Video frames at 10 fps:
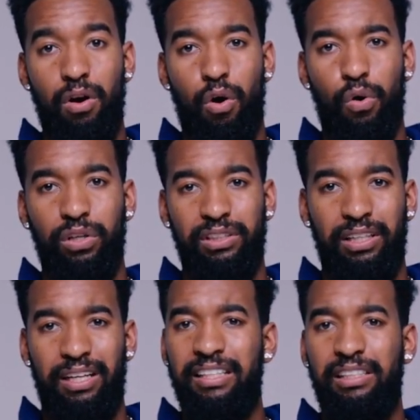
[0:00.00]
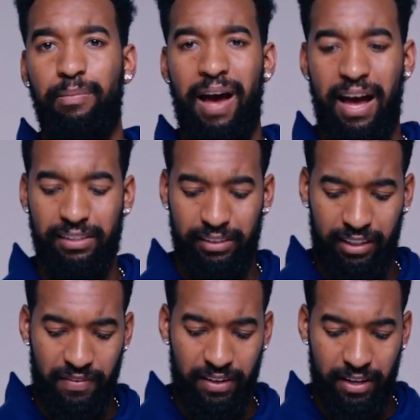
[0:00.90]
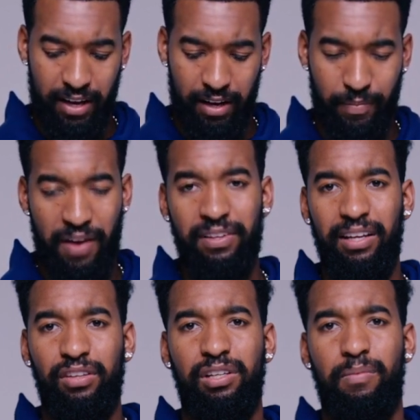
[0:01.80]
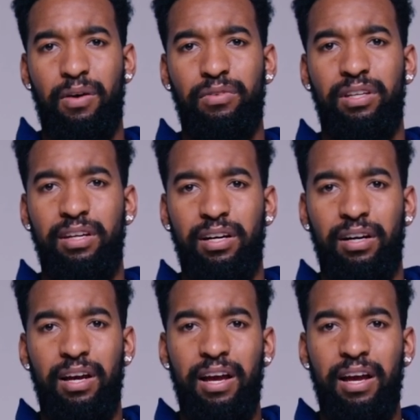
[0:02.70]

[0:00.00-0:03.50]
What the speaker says: Or is it an easy pass given everything else coming out in the year